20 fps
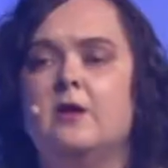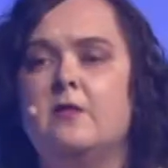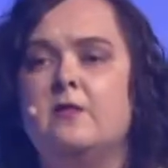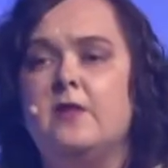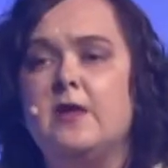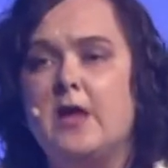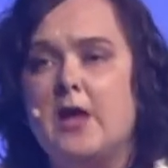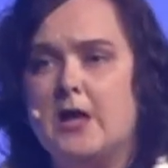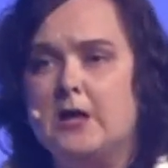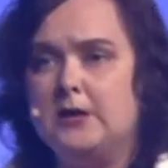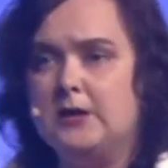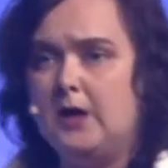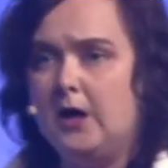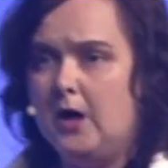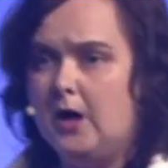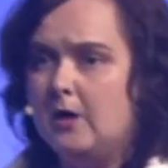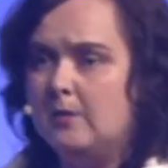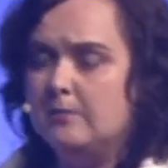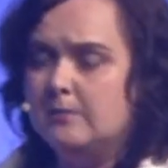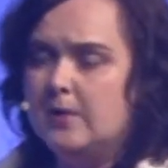the
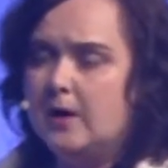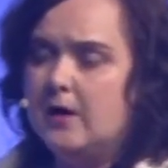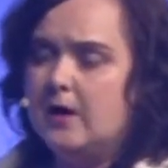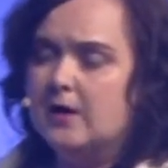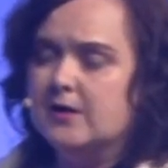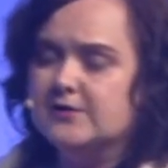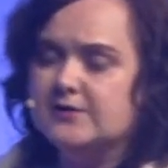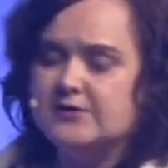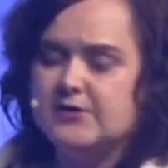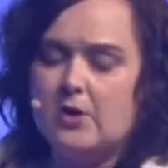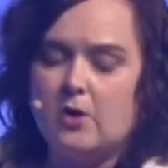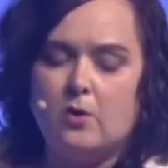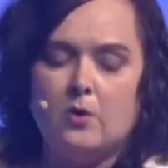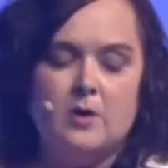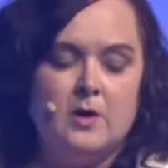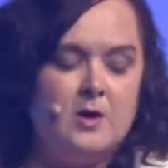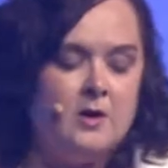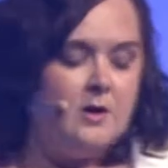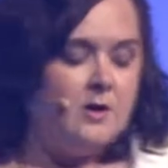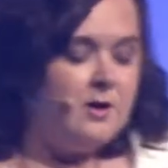income. Uh, so
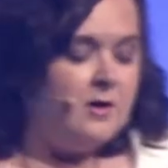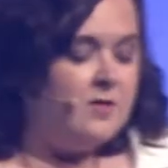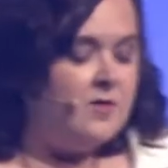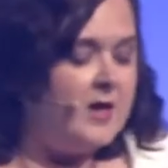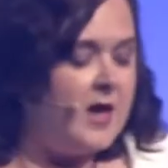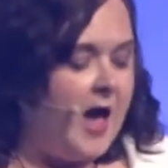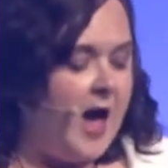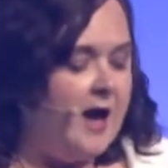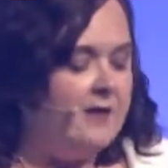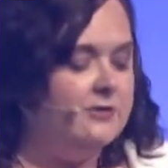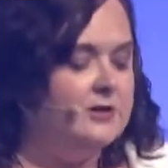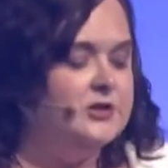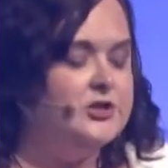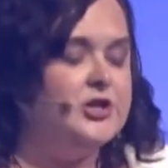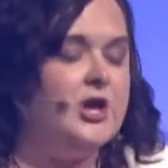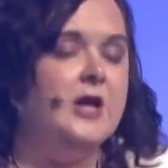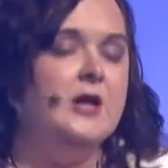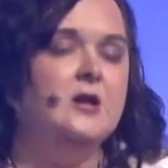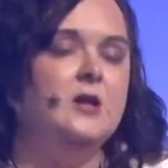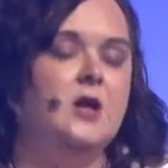the average
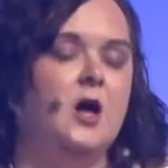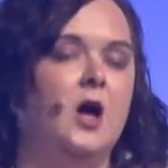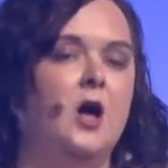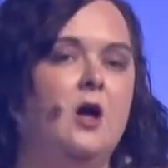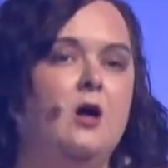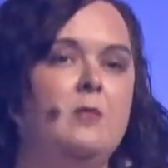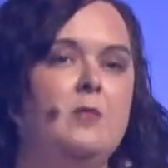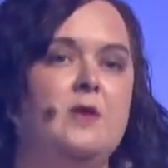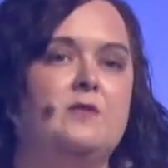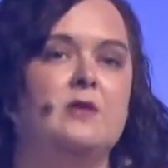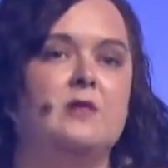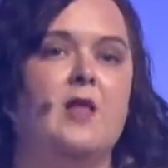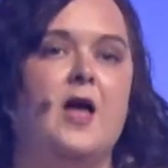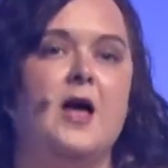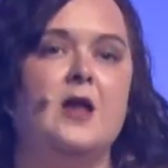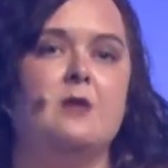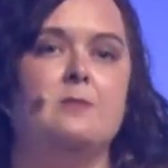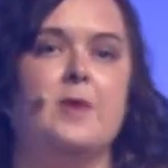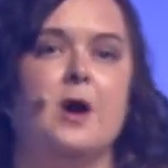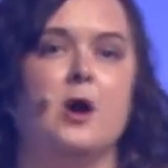income of a
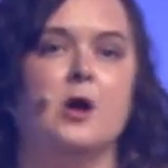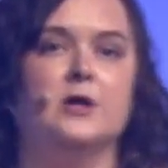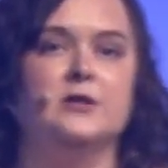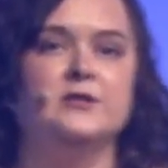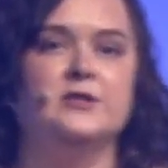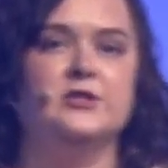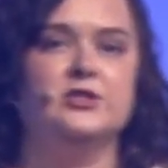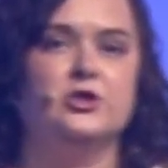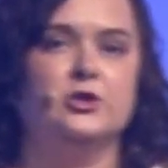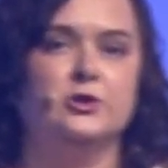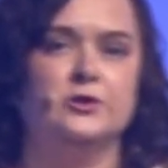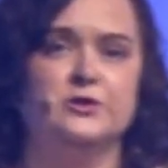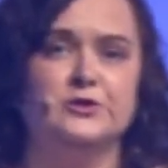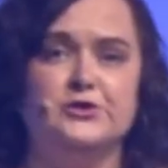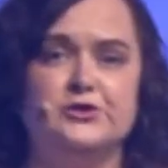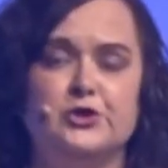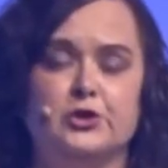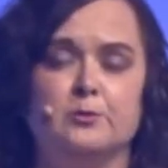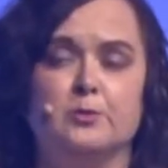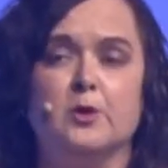Latin American digital
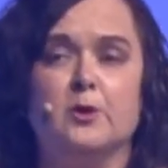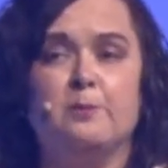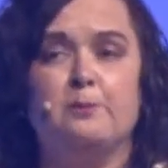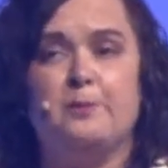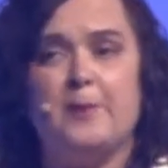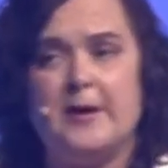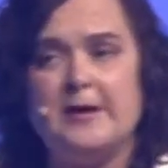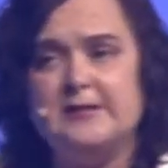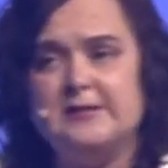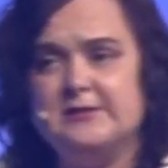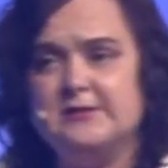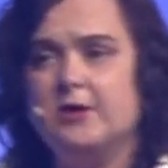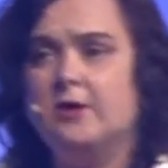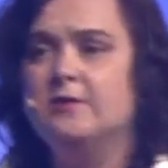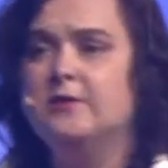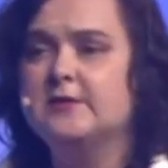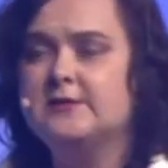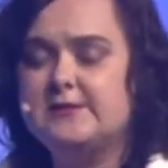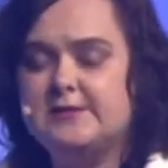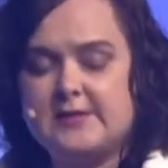consumer based
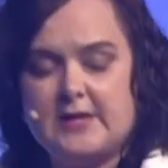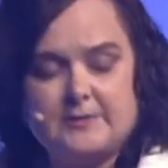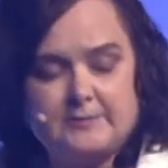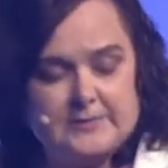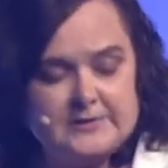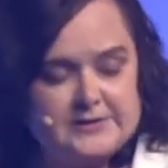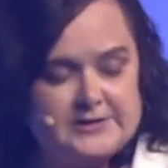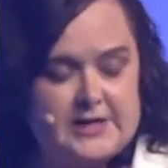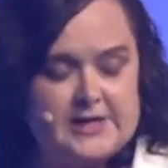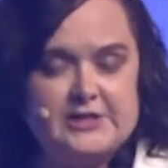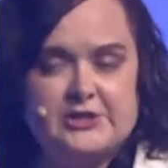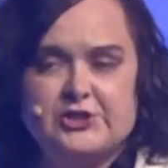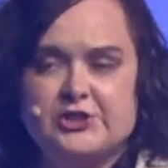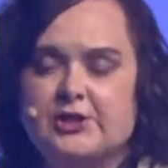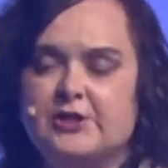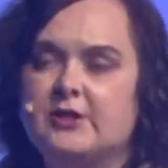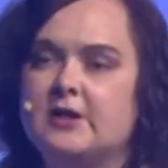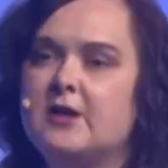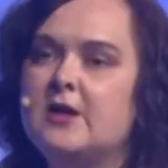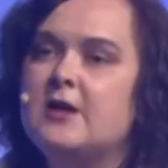on this
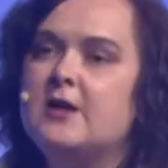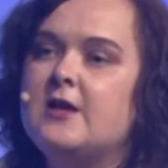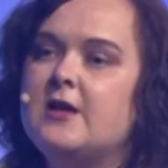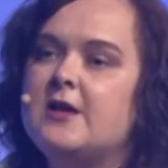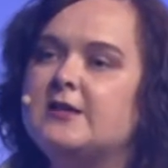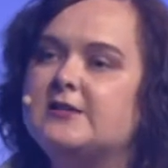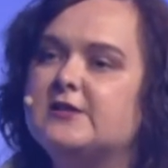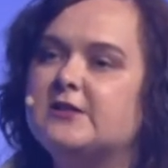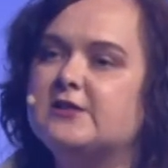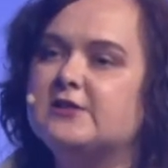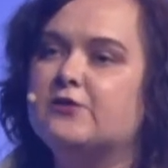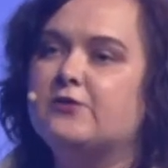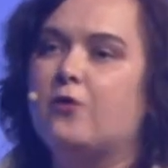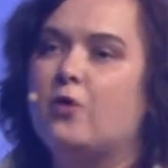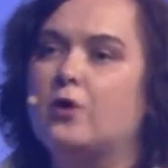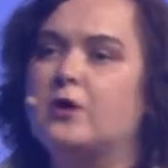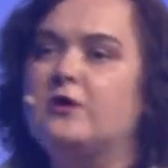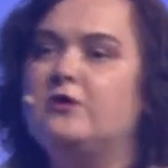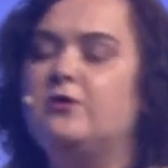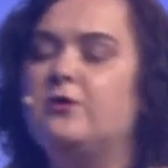segmentation is this
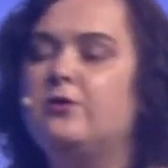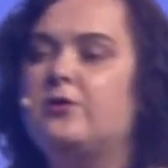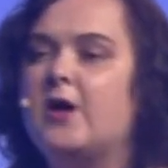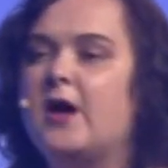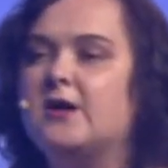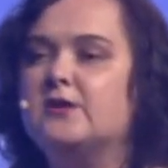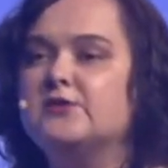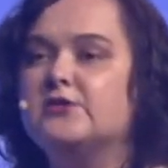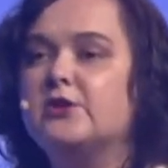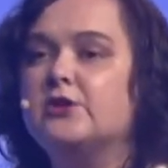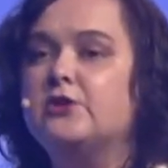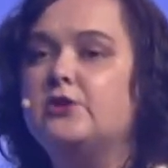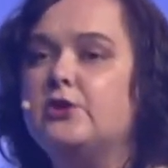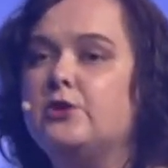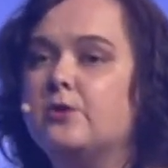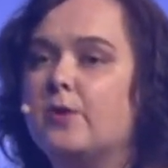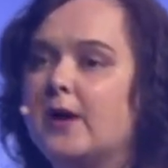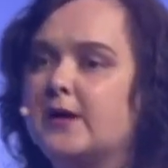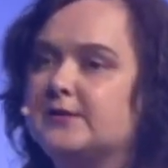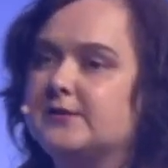forty-two thousand
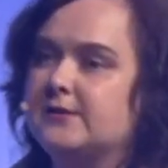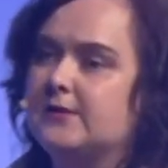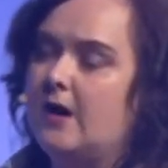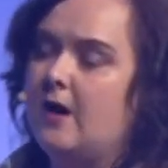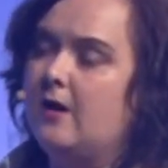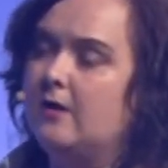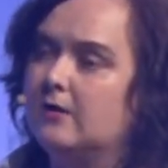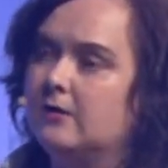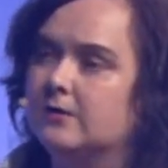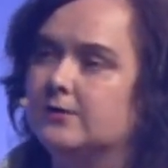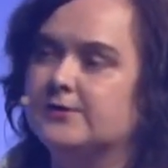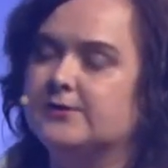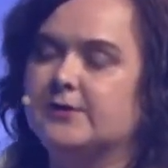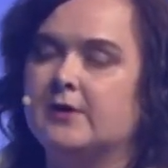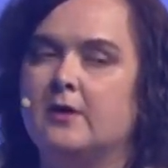U S dollars.